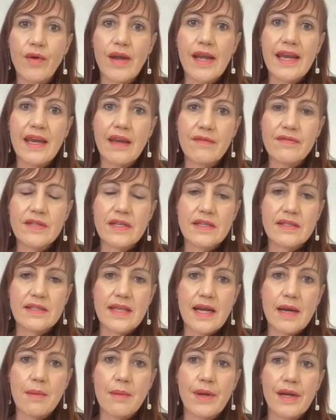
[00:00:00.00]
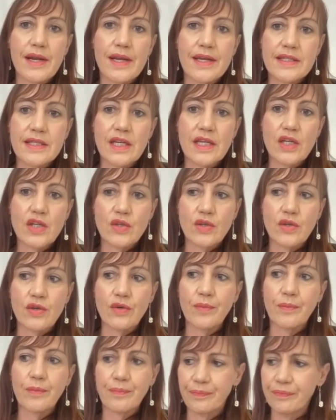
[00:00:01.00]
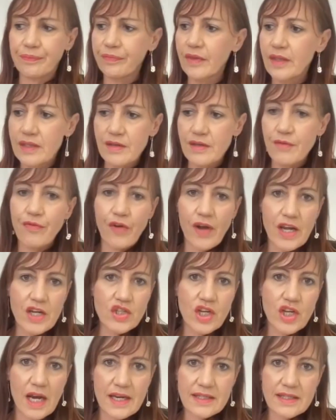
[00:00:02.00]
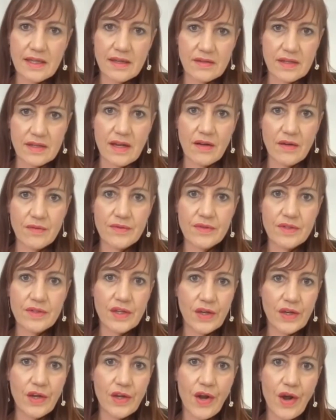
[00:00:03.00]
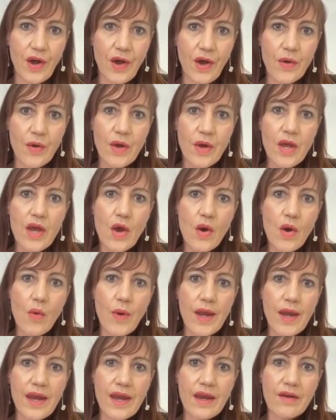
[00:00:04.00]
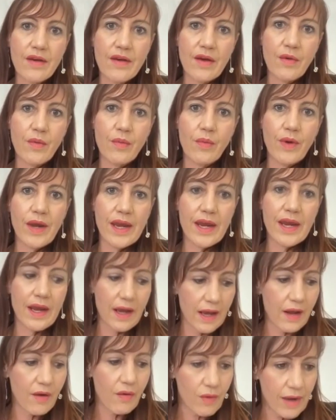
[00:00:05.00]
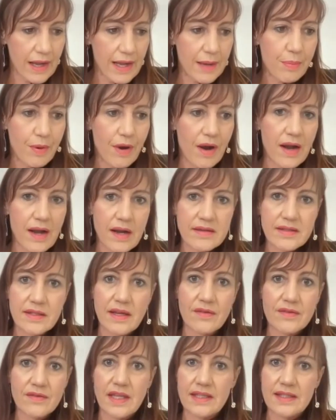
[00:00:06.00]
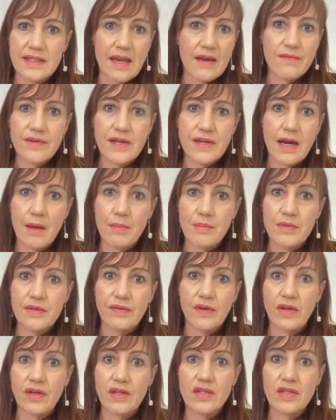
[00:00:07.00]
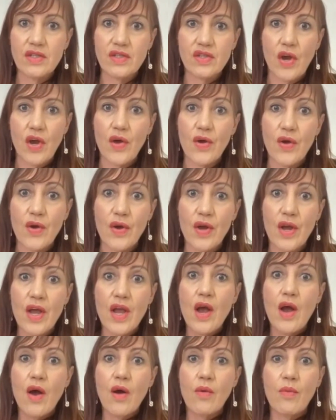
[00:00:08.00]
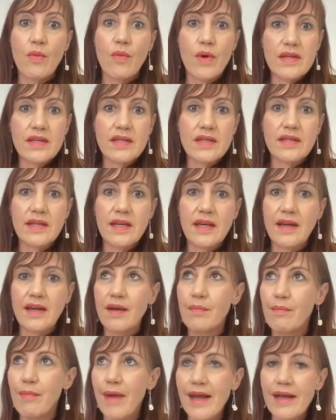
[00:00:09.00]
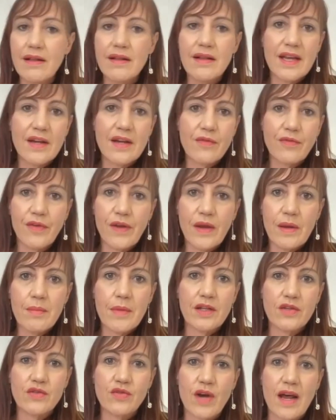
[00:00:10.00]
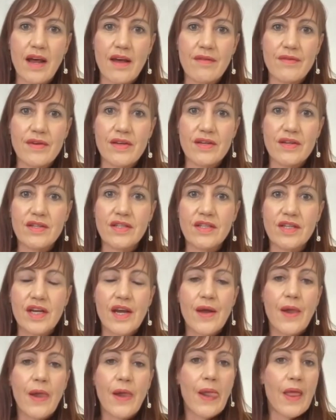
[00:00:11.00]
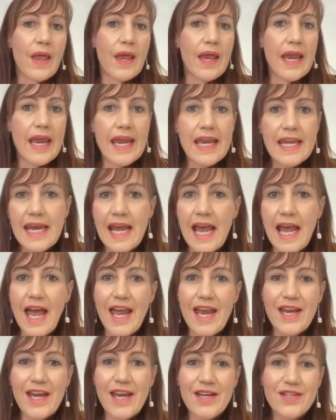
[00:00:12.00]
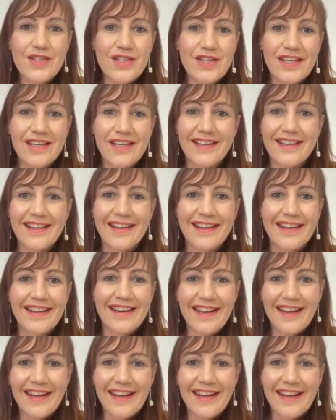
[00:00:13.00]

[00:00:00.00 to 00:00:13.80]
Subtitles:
really gives us that ability to differentiate ourselves. We really pride ourselves that safety comes first. So with male and female drivers, any age,